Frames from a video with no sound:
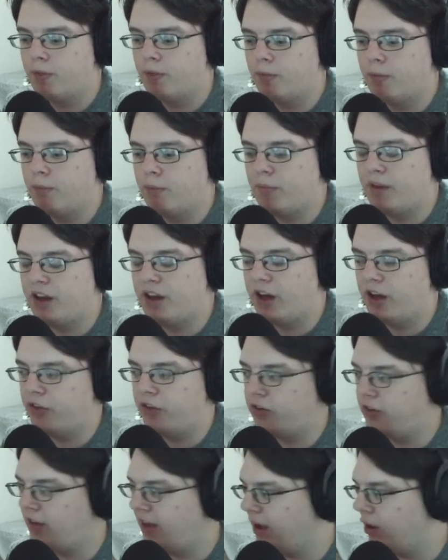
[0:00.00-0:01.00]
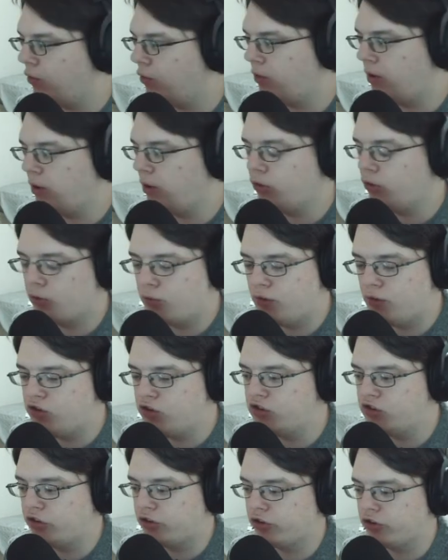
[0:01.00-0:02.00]
Because it was
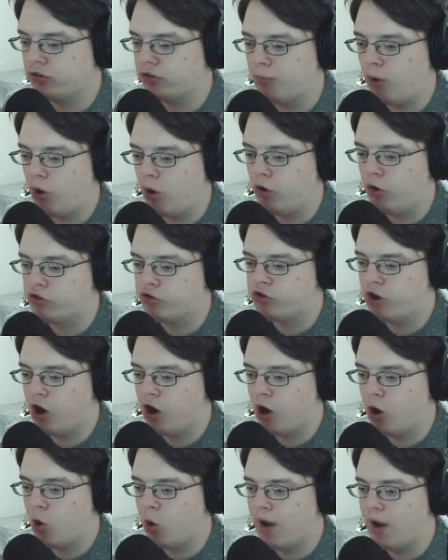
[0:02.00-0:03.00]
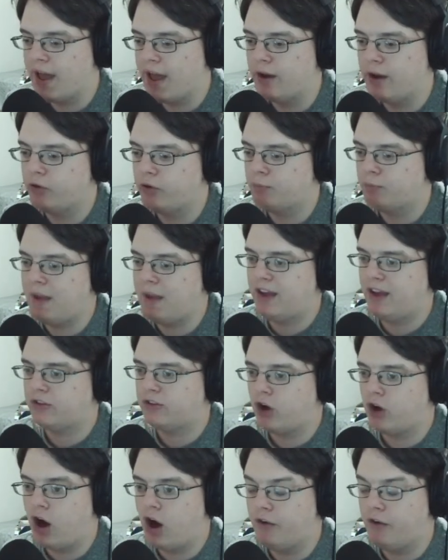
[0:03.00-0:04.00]
originally just a small show, and it was based
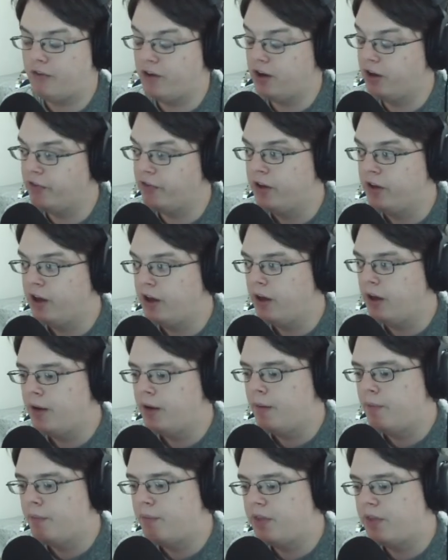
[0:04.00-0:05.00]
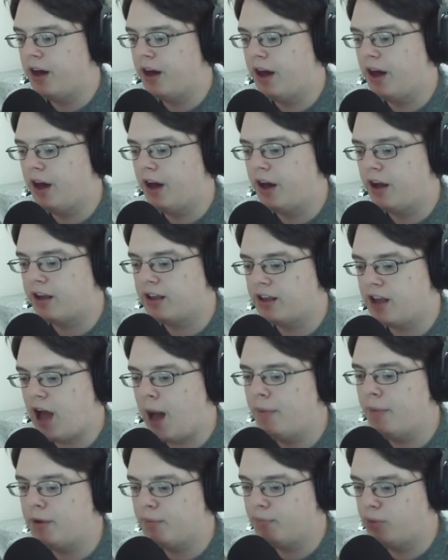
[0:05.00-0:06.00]
off of the
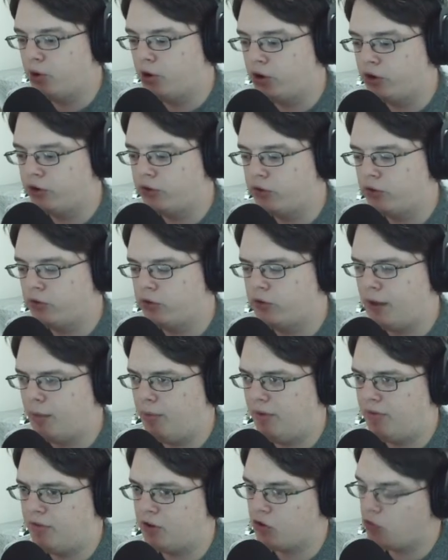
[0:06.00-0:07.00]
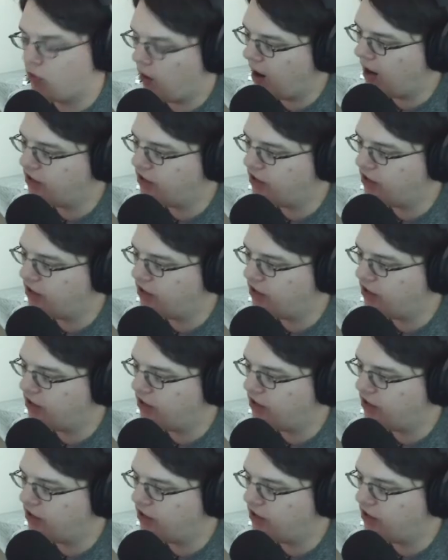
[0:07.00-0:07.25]
comic books, I believe the Garage